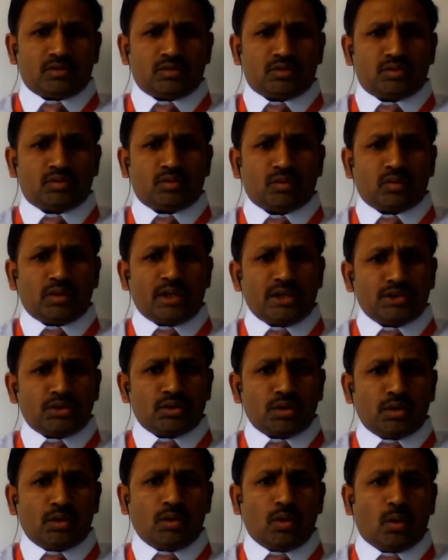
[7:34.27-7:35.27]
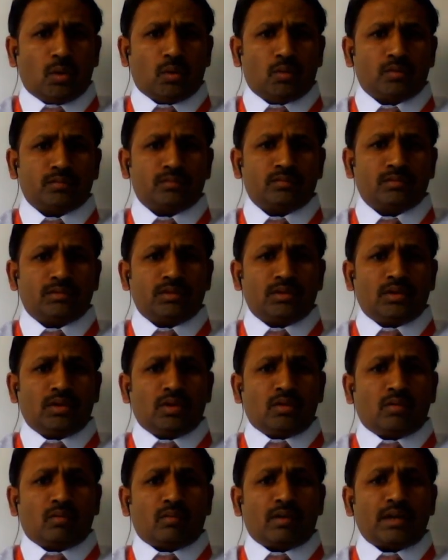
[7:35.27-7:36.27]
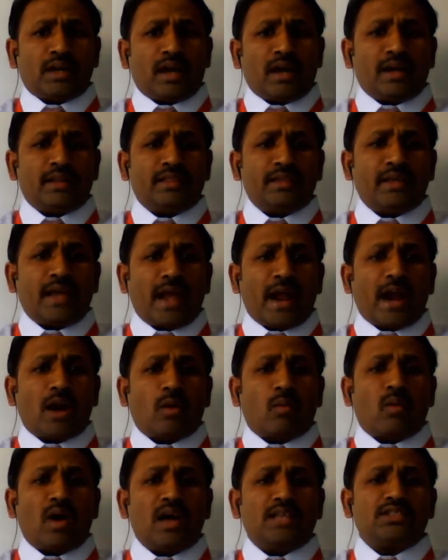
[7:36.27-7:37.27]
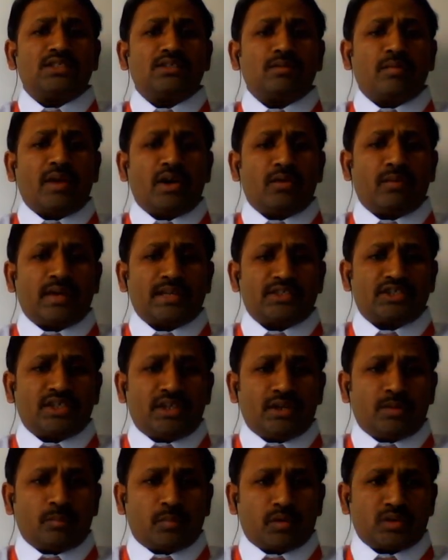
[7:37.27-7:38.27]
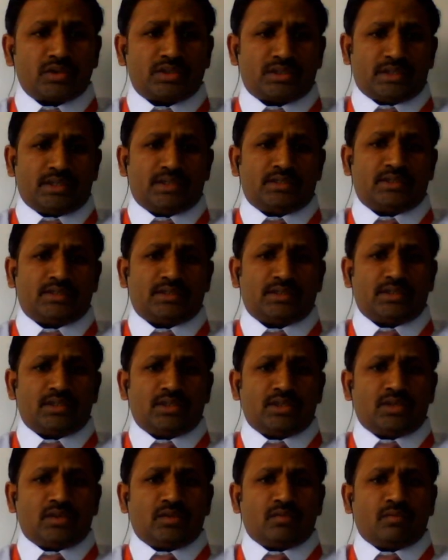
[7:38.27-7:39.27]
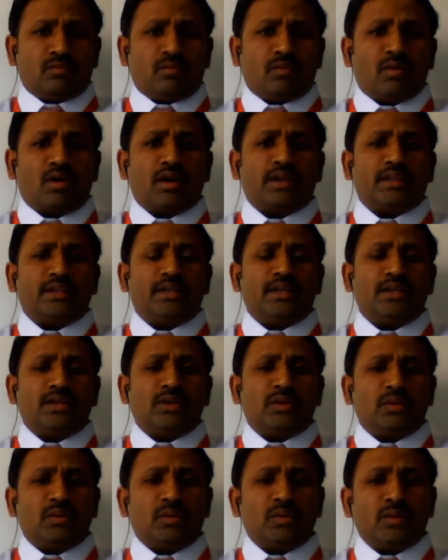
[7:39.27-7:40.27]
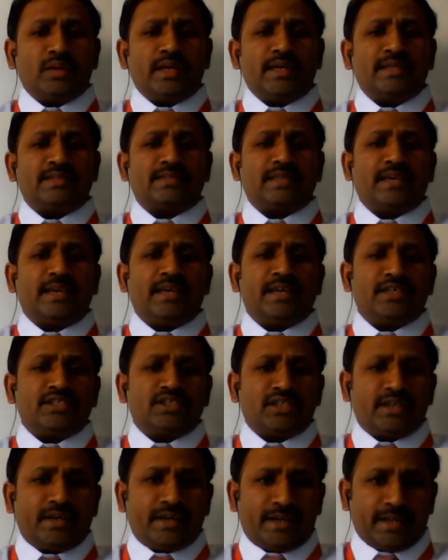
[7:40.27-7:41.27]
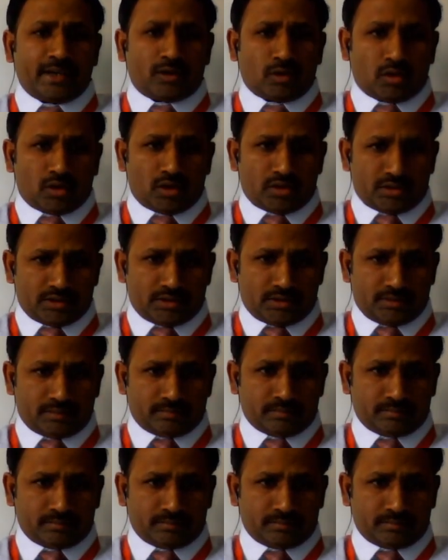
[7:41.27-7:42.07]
students should know what are the advanced manufacturing process for the today's age technology.